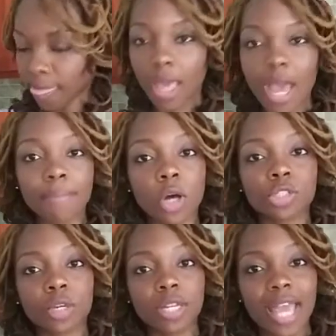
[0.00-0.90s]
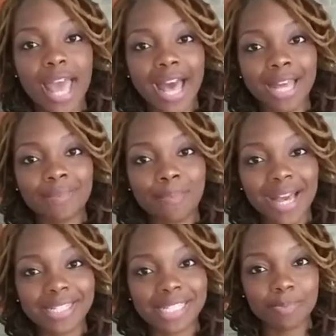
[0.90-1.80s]
I'm also gonna add
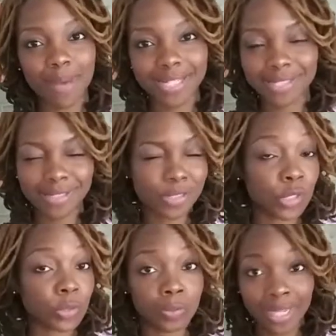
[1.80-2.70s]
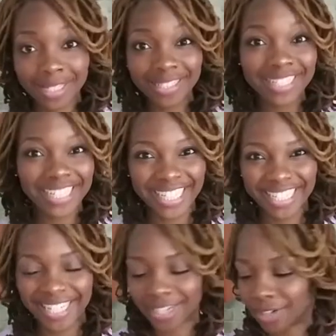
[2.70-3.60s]
my spices directly
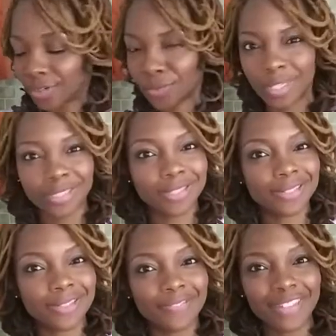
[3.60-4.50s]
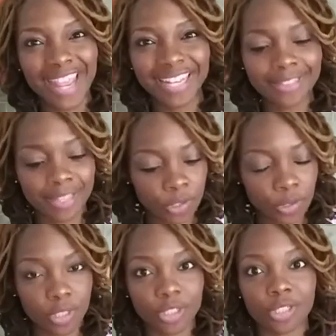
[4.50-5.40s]
in here. No need to sift anything,
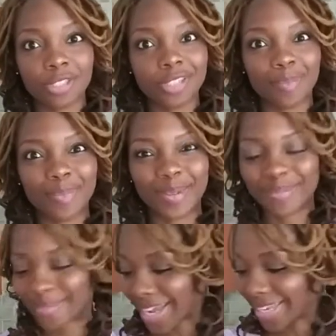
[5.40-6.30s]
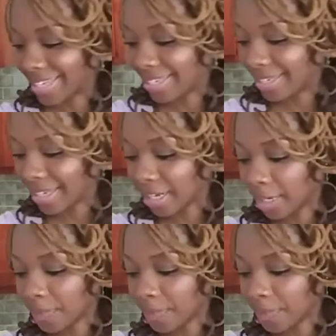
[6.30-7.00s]
you could just dump it right in here.